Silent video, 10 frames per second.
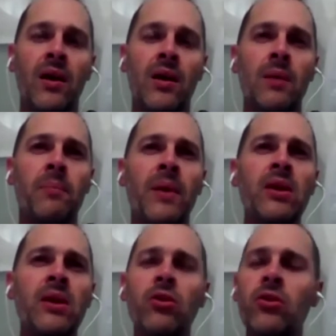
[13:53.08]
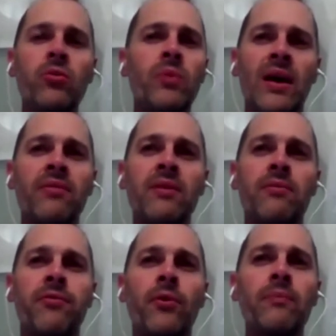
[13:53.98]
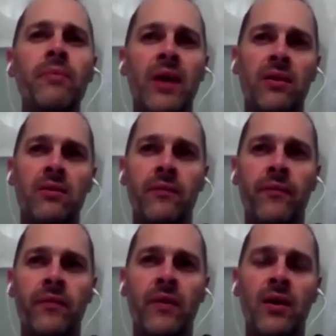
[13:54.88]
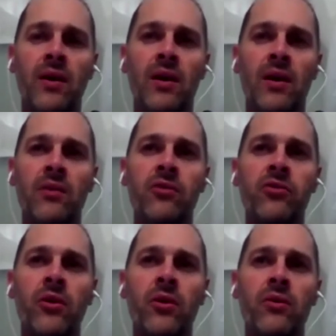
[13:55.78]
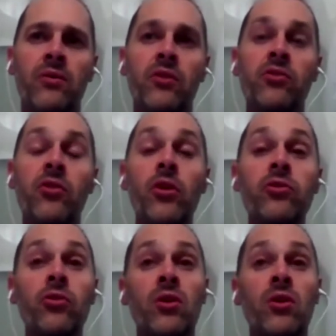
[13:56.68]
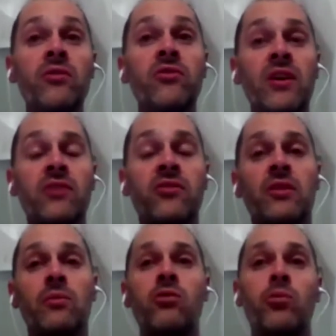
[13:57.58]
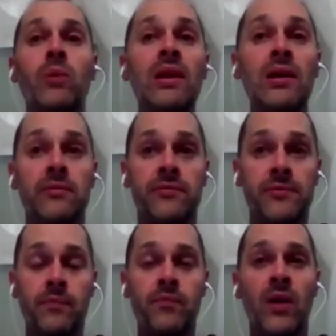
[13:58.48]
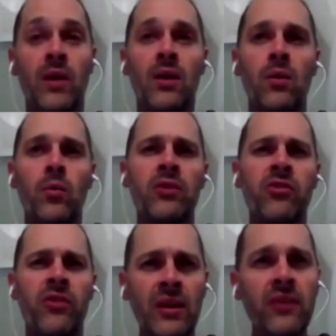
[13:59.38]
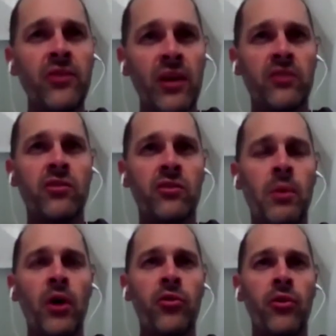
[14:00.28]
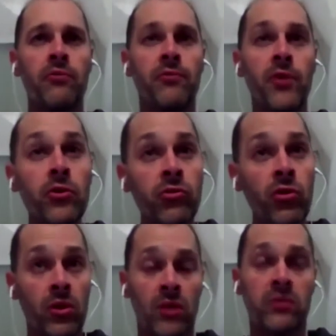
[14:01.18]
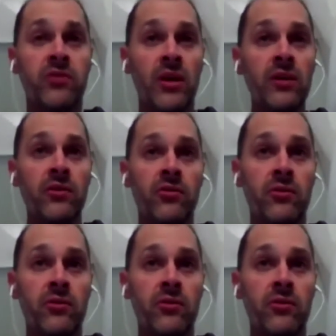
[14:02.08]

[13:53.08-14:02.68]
But in youth, we haven't formed that. And so the social context in which we live, which these days is both a virtual context